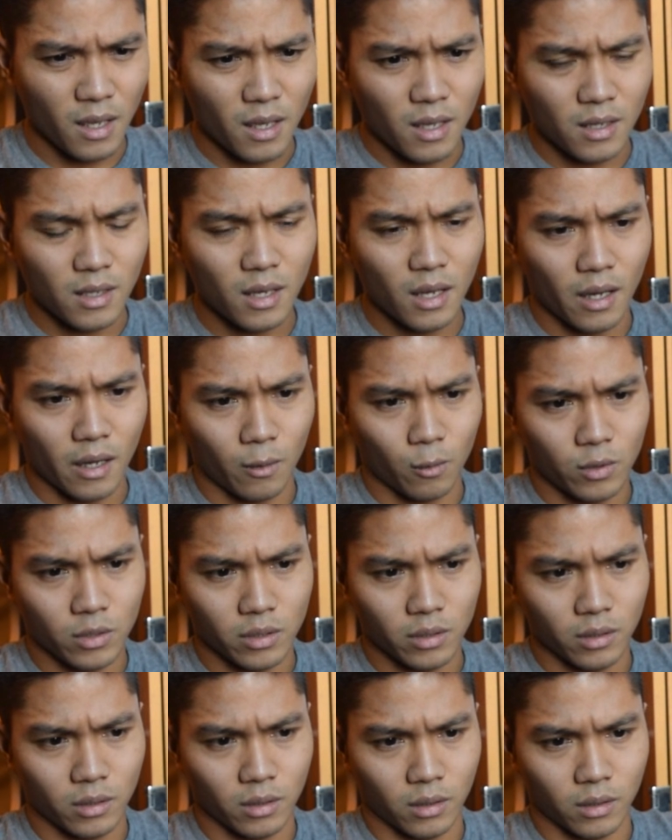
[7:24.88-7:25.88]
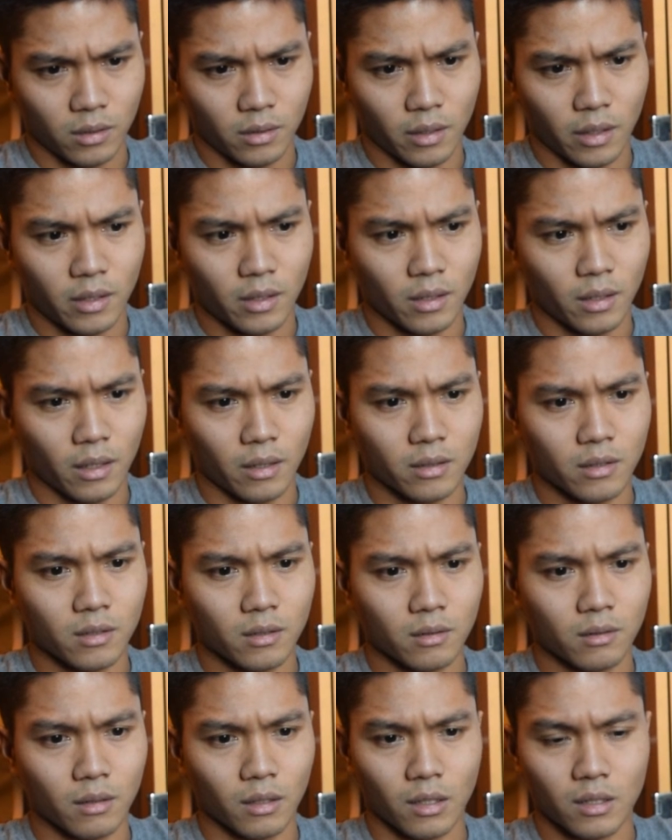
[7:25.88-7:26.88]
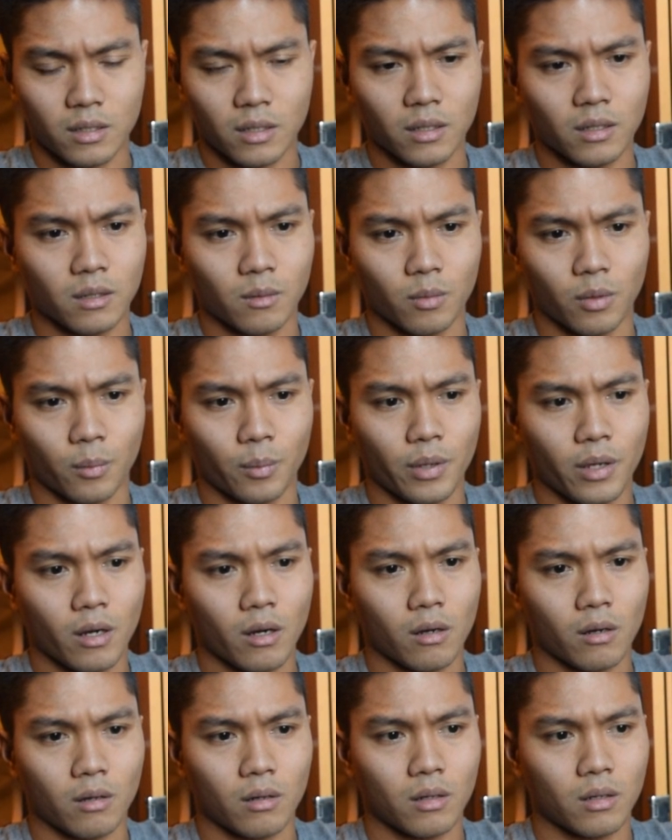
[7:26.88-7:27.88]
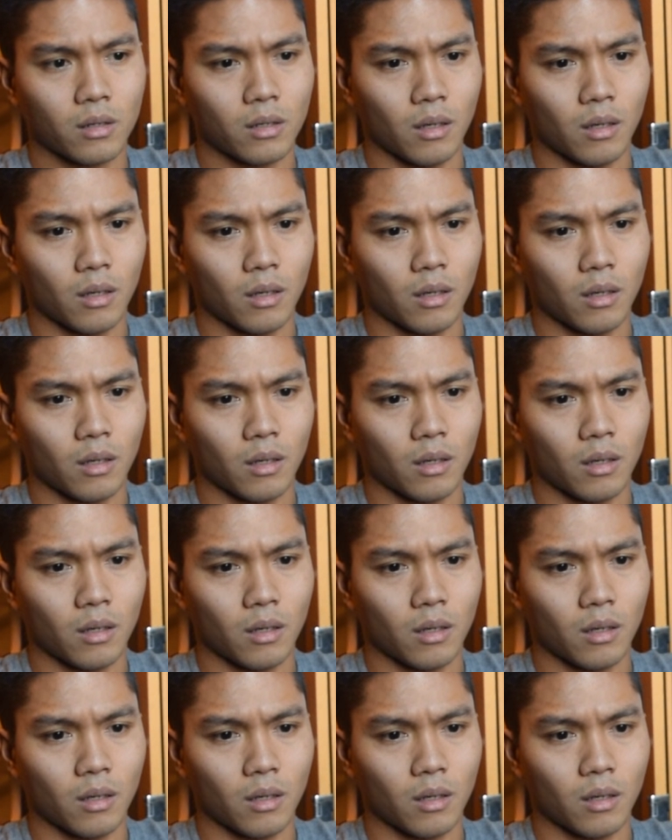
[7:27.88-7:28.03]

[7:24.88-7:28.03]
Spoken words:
yeah, it was I didn't prepare